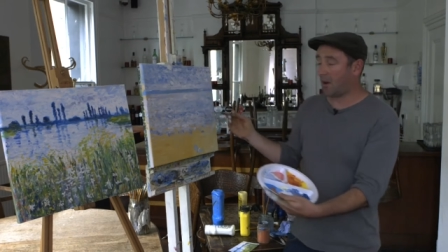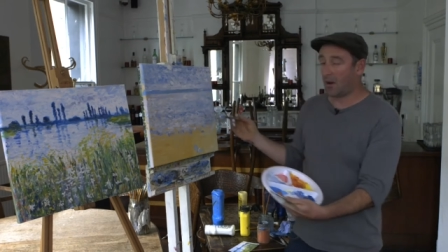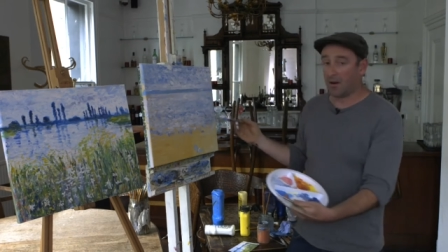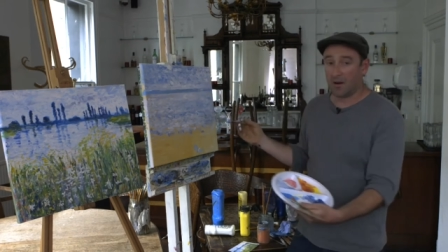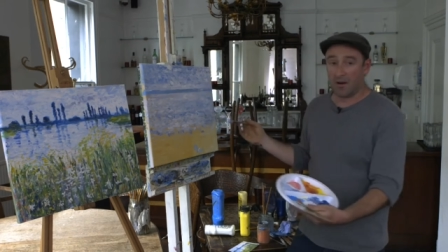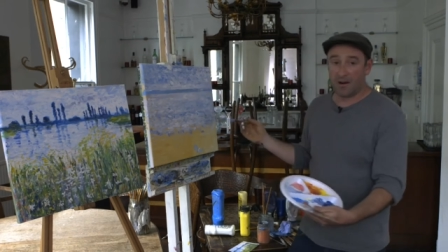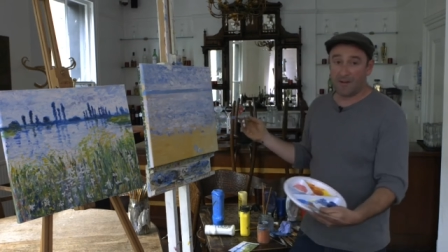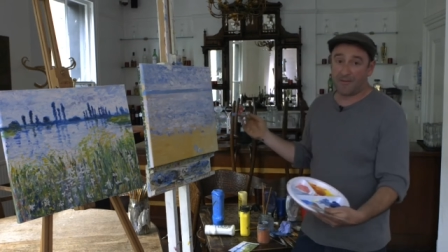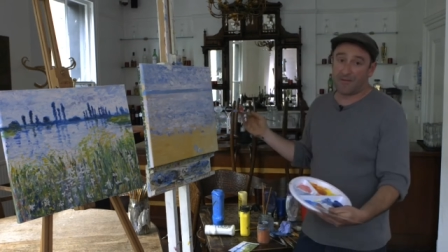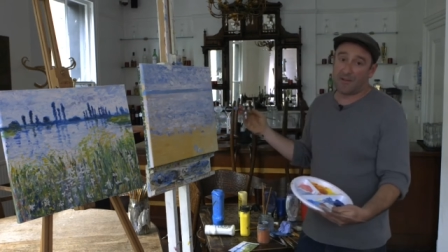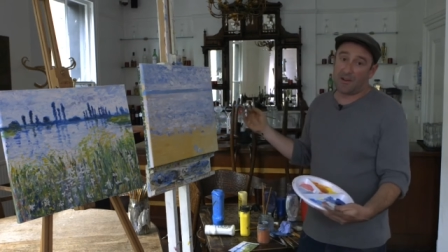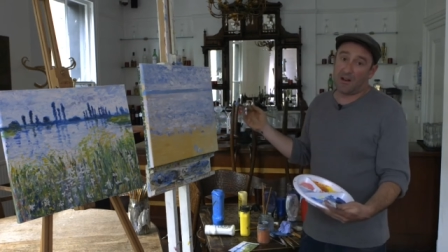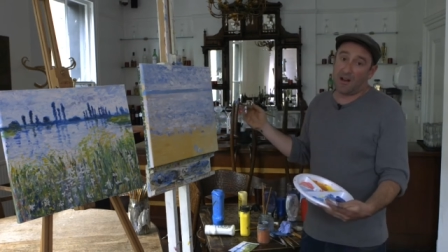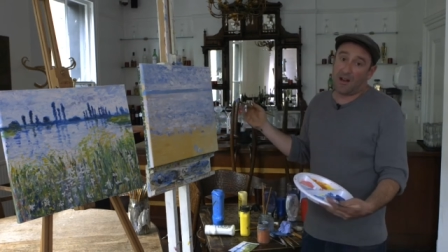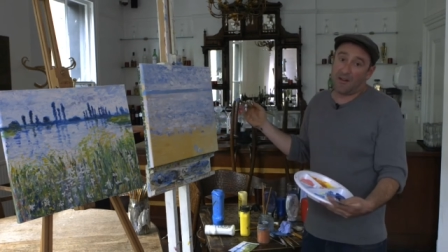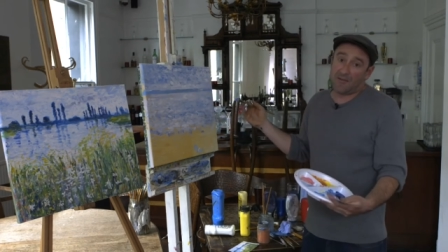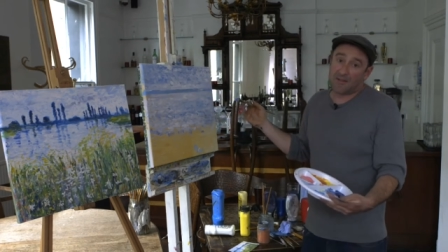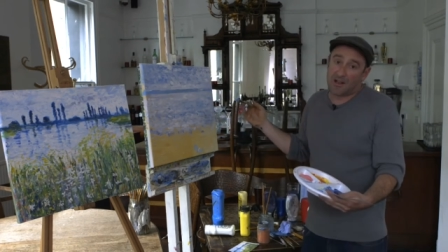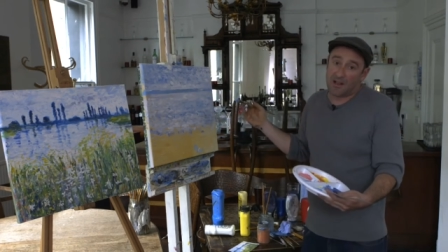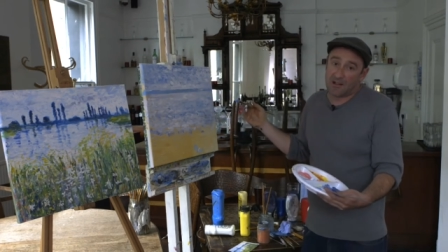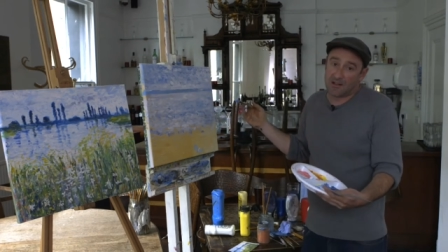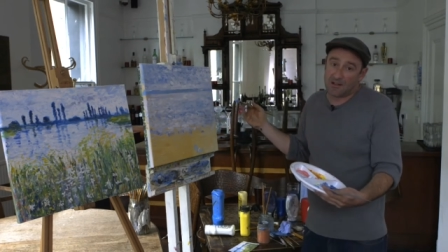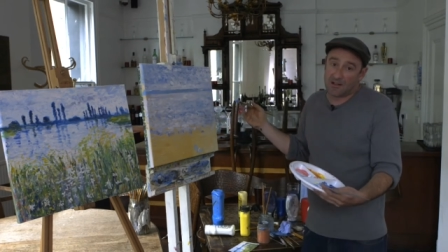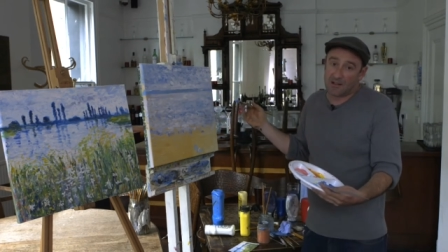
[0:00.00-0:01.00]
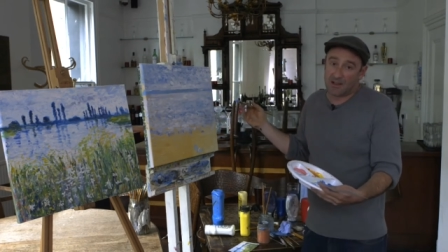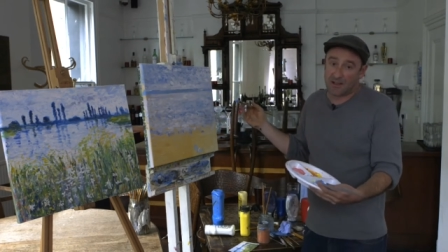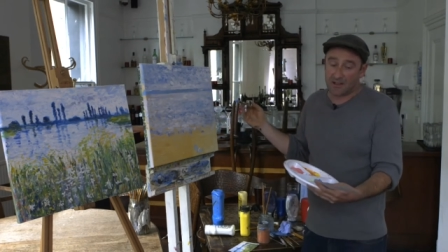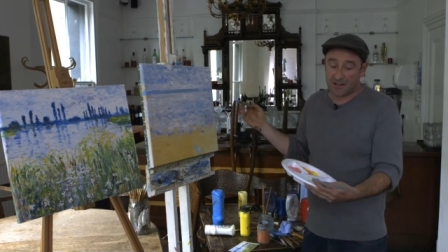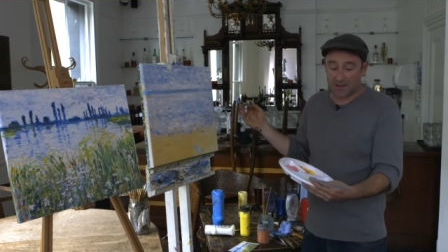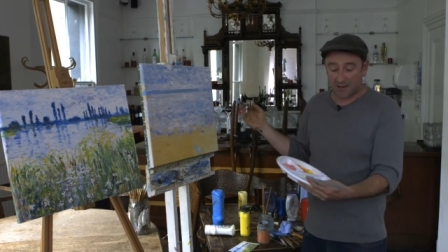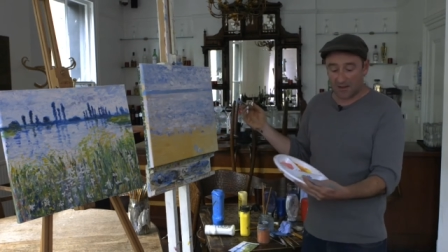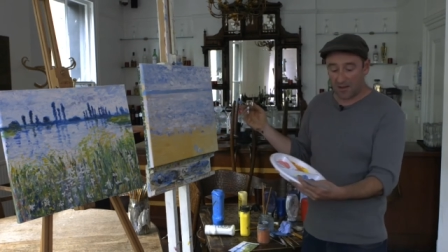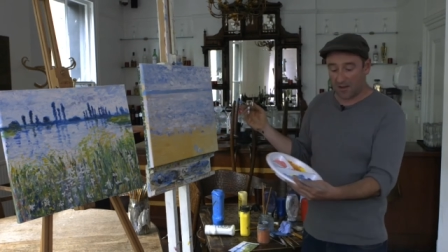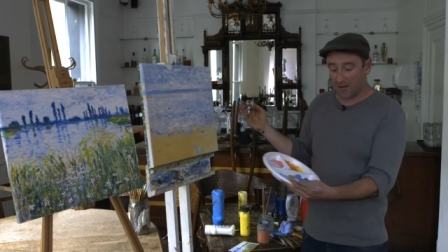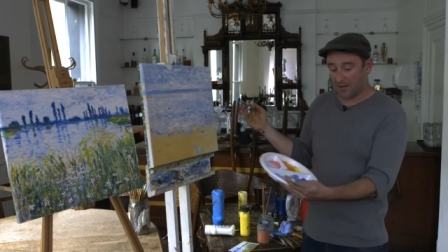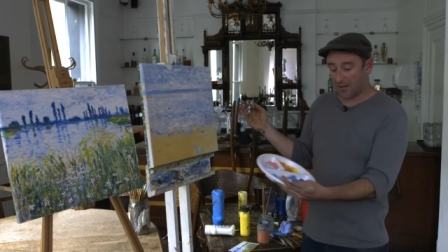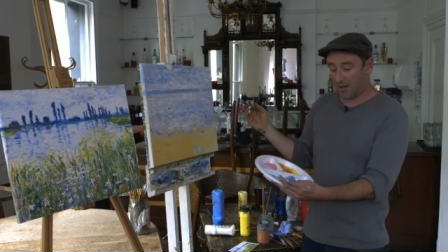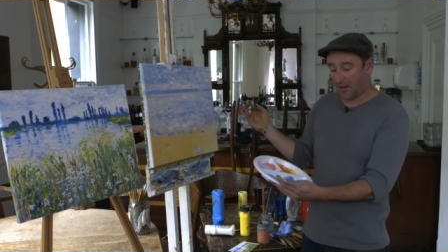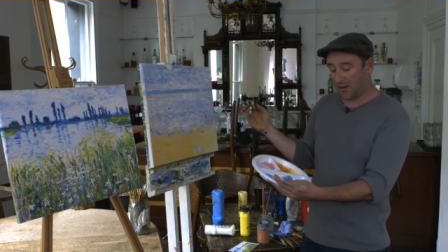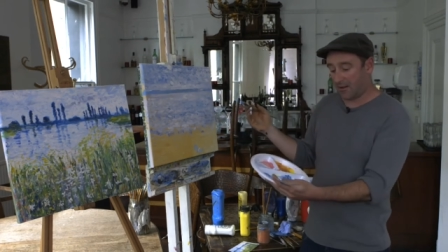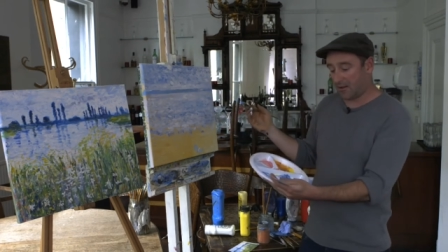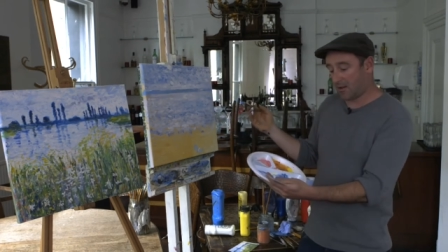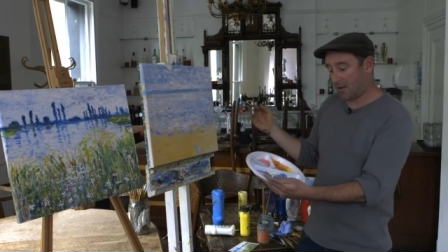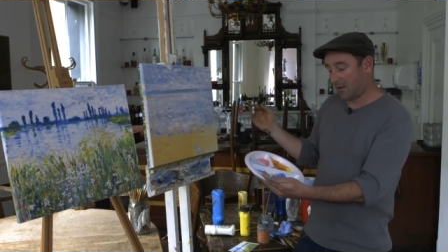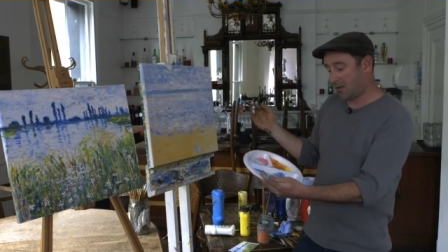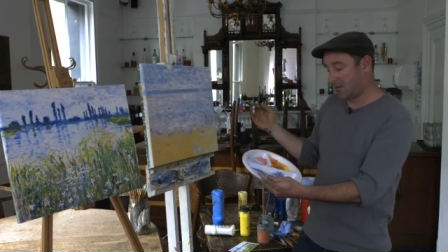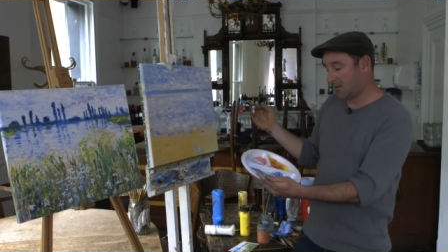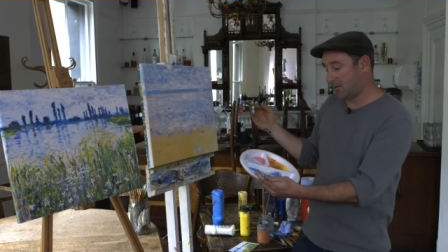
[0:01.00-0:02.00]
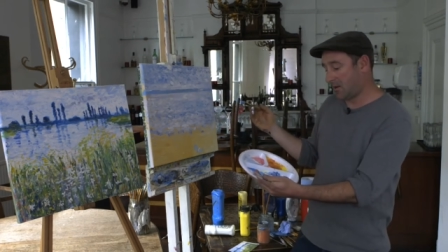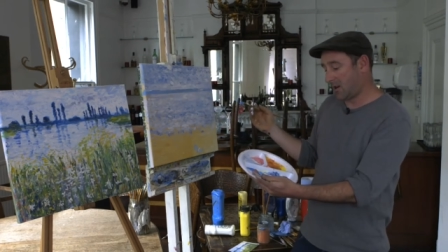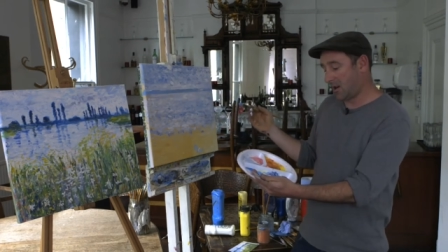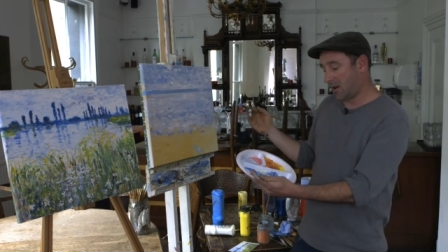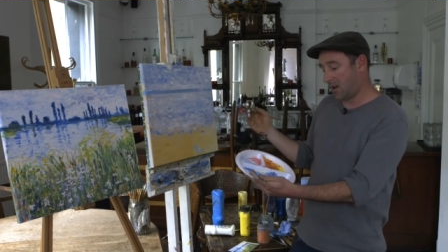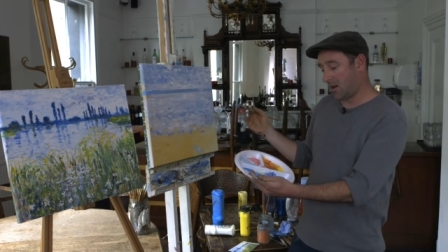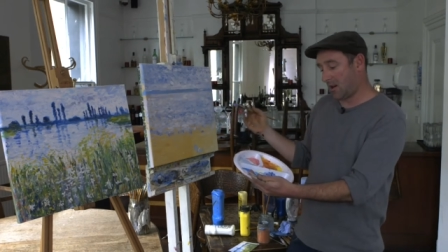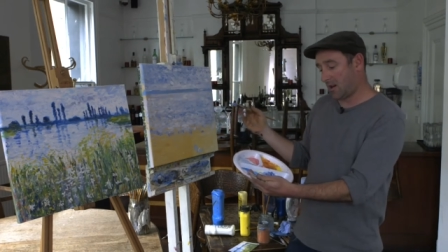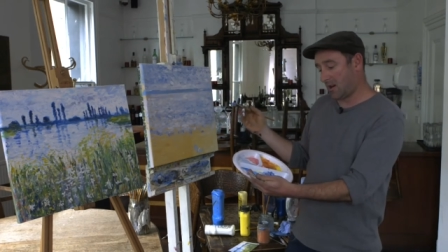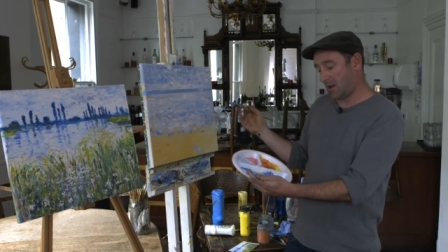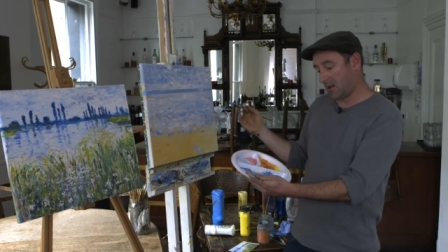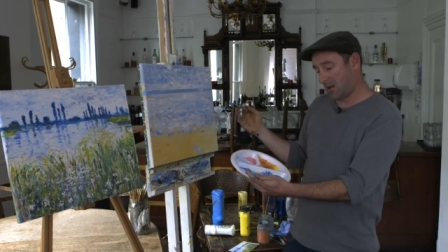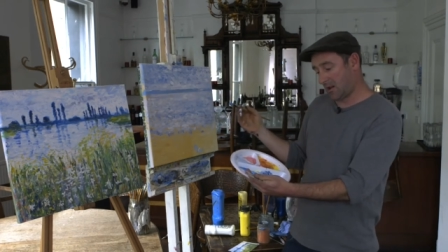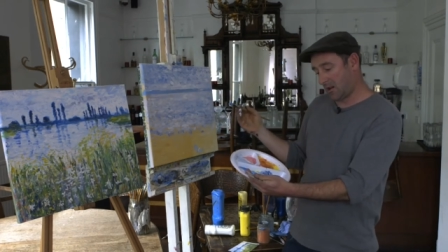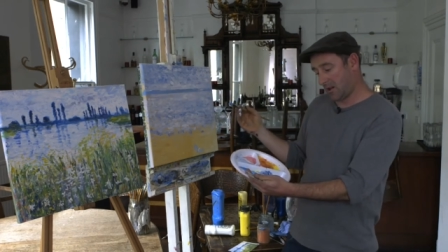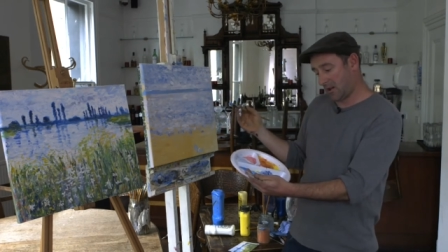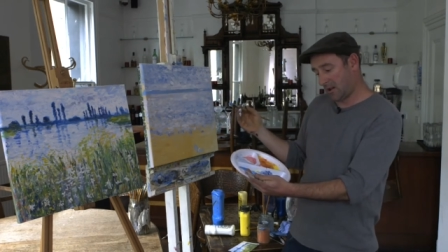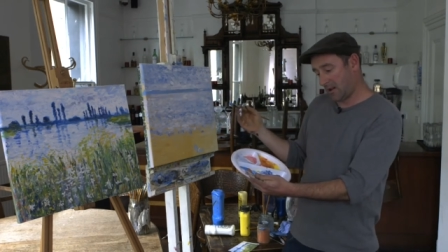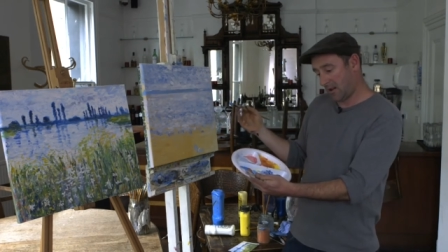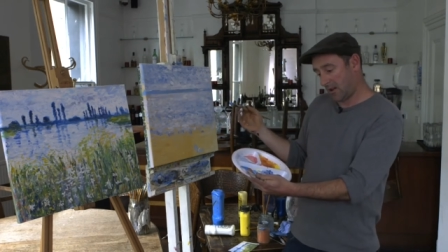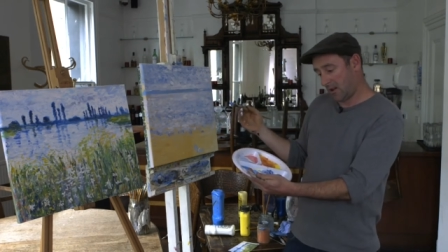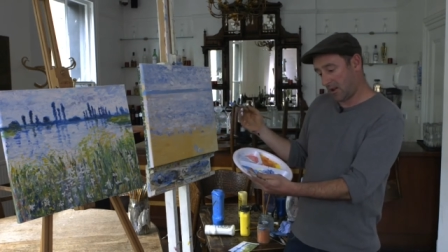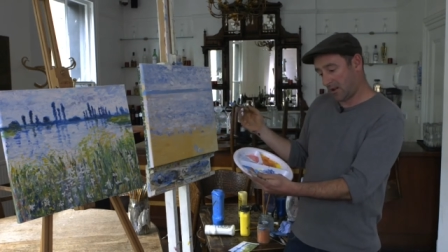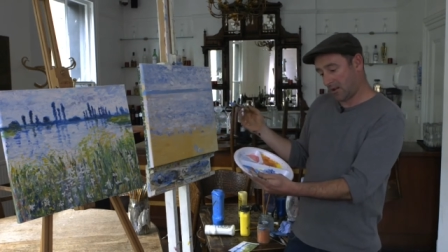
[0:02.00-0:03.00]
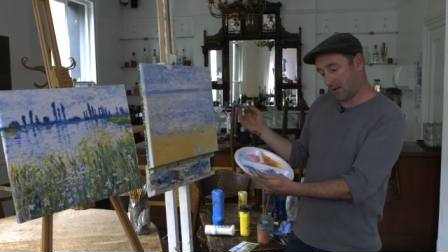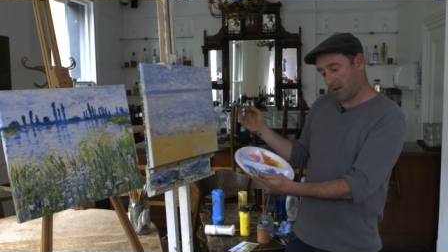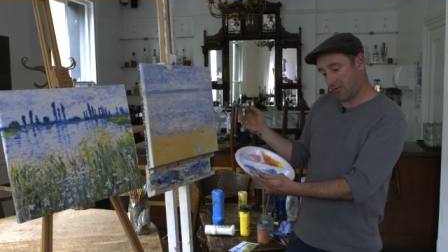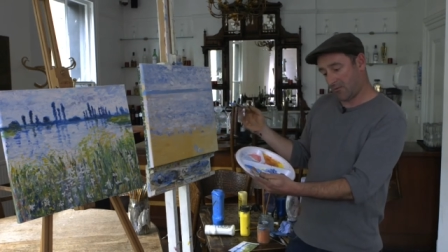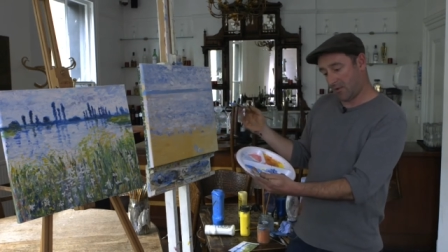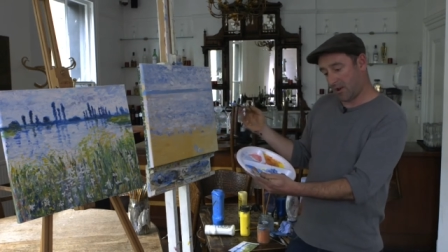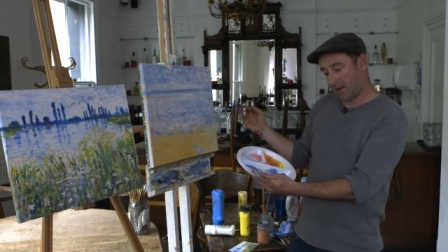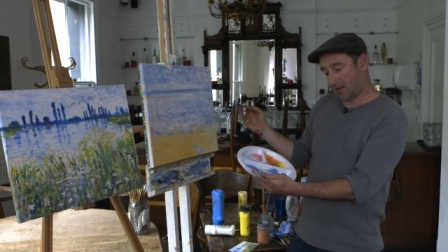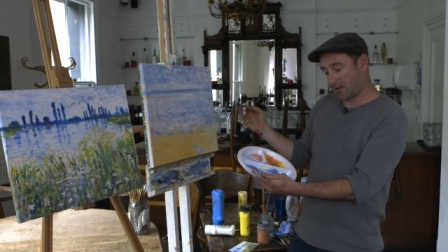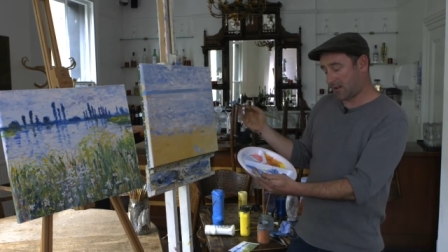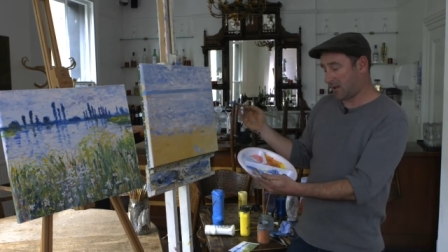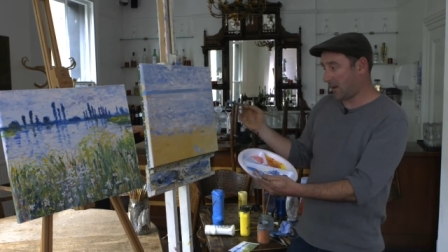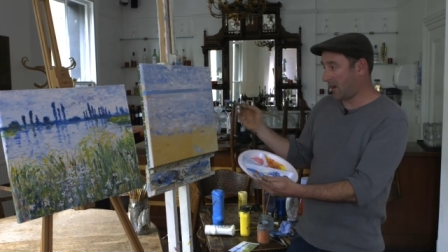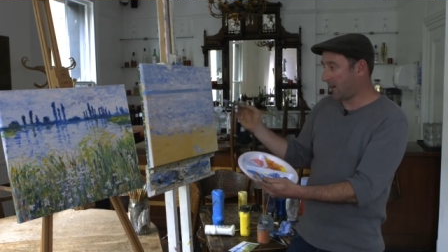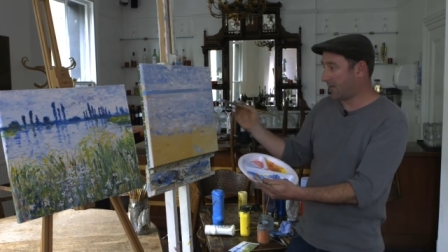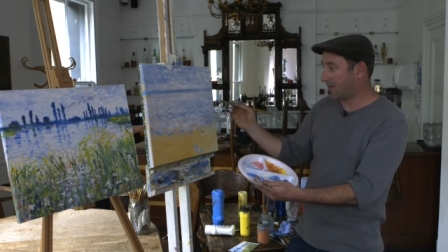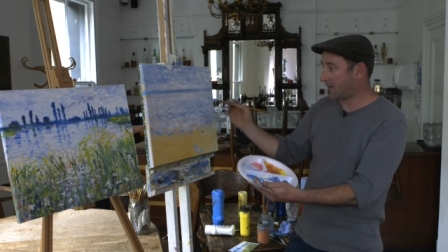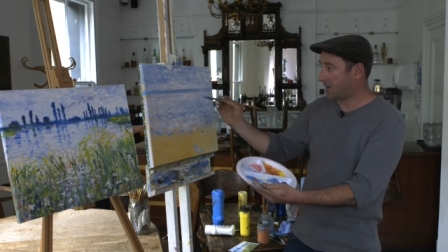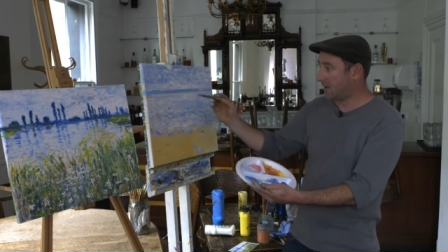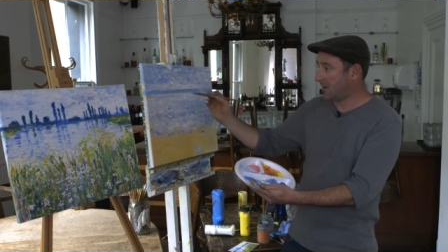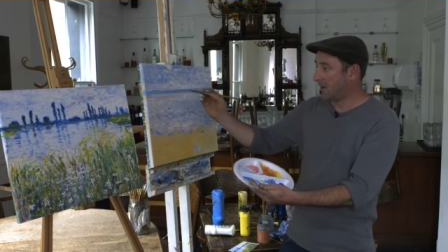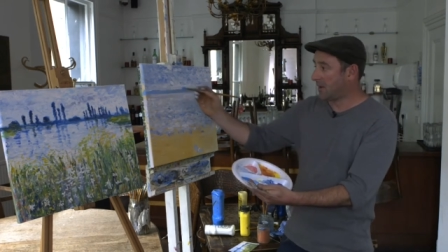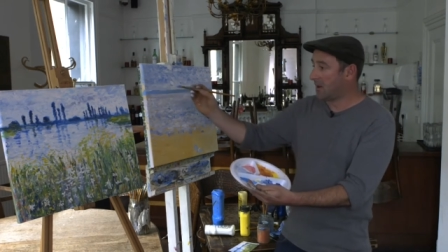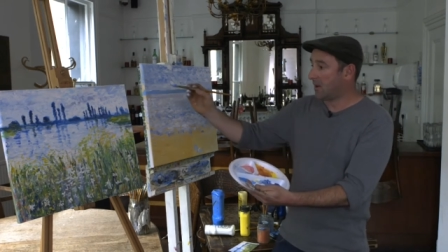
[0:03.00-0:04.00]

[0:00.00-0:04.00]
and if you're left-handed, go, le go, uh, go right to left.